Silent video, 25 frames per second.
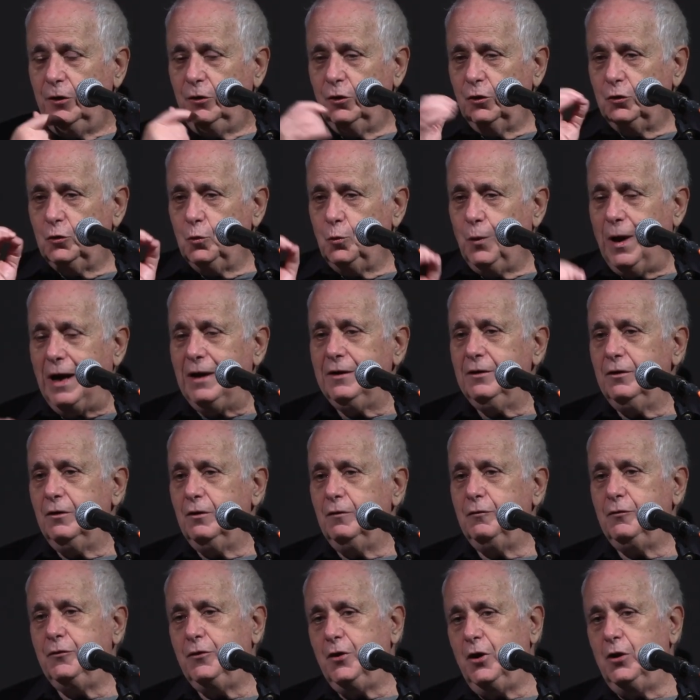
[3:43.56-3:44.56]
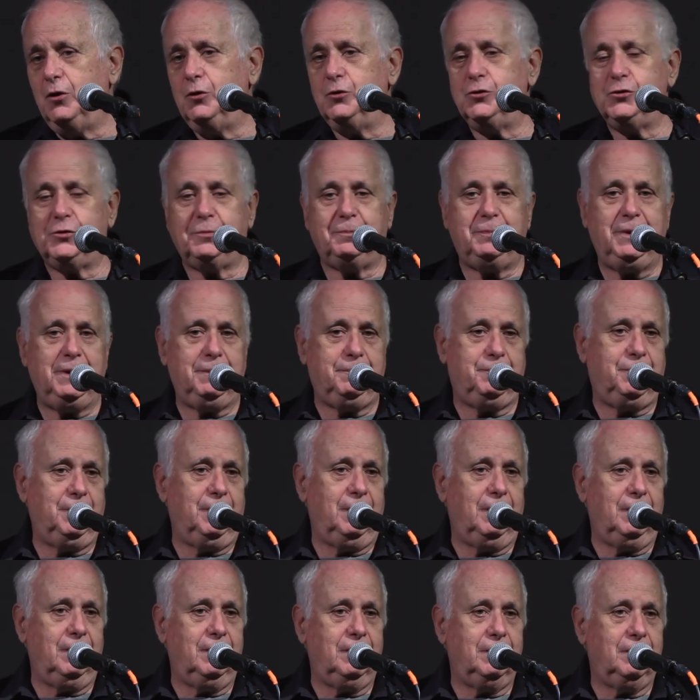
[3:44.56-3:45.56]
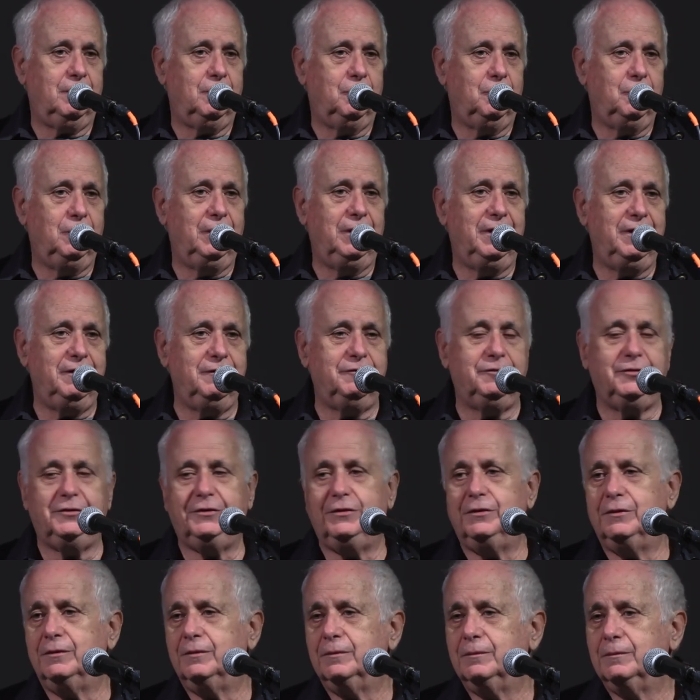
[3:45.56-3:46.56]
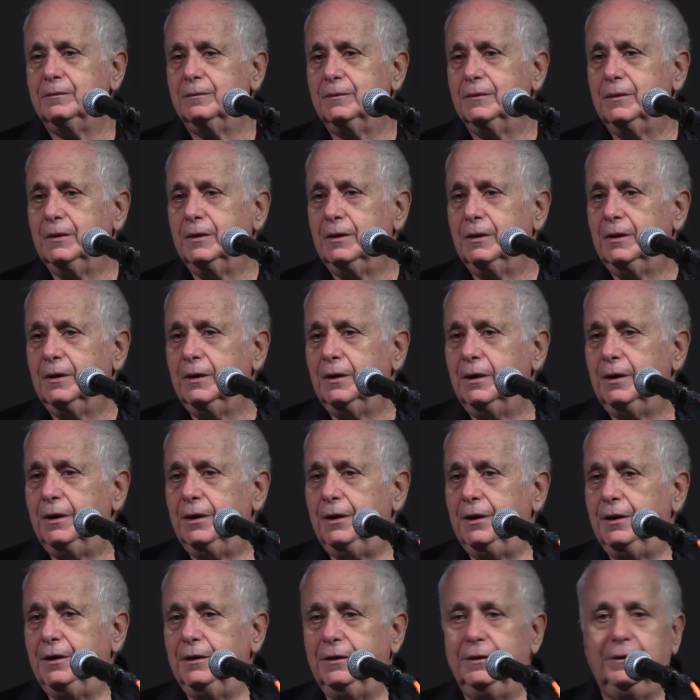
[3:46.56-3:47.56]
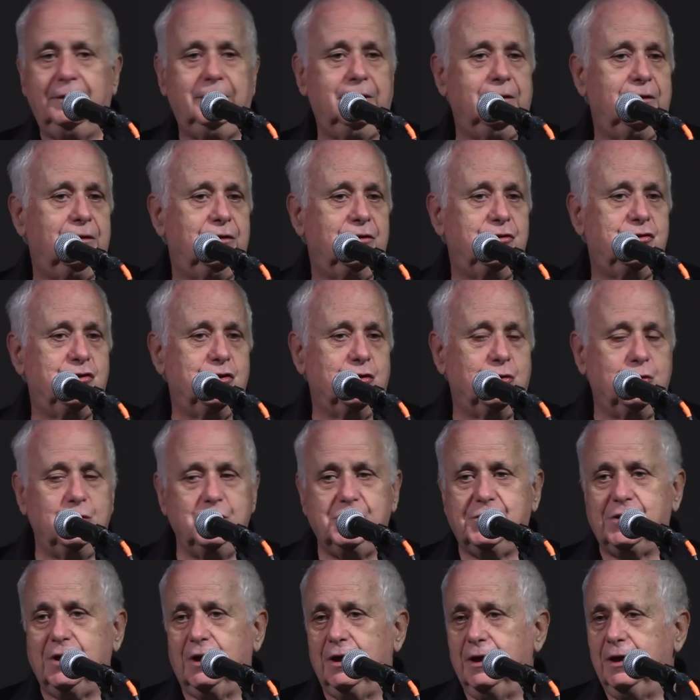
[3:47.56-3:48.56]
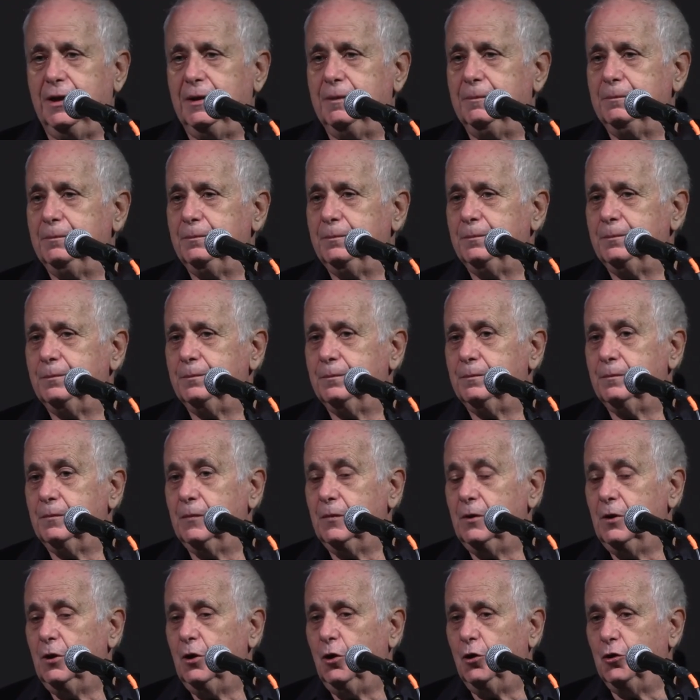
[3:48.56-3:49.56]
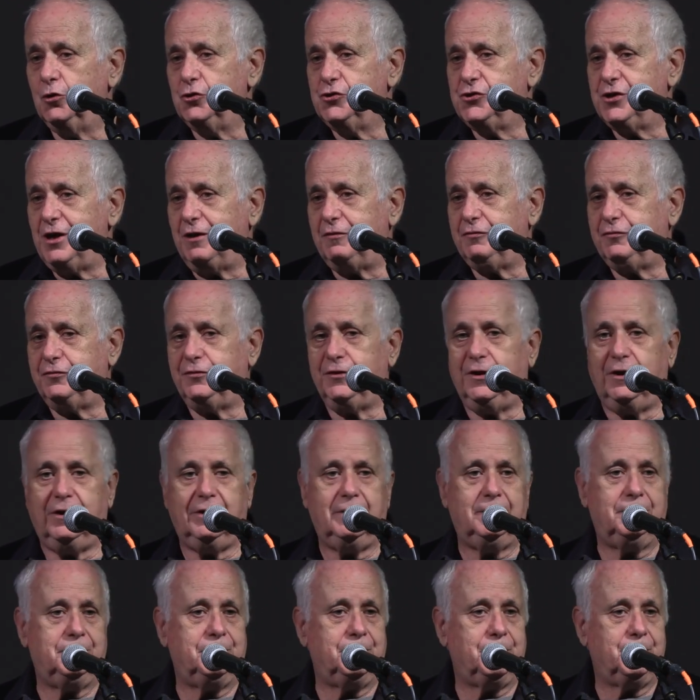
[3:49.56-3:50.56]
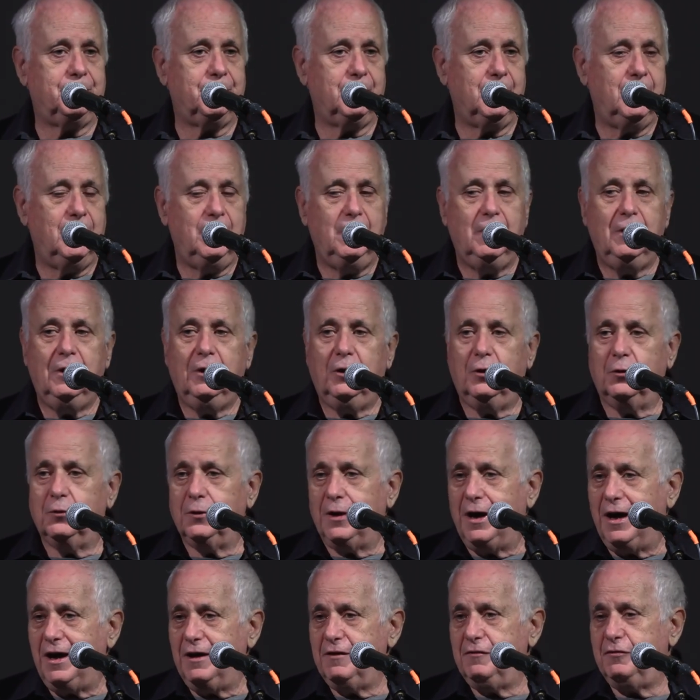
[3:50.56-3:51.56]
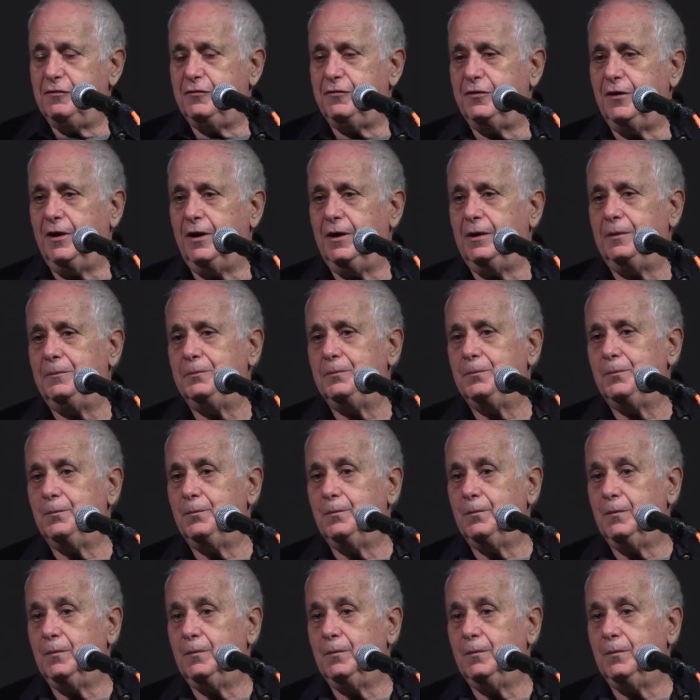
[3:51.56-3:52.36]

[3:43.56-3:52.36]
Not one of those people who lived in Jerusalem or Jaffa or Haifa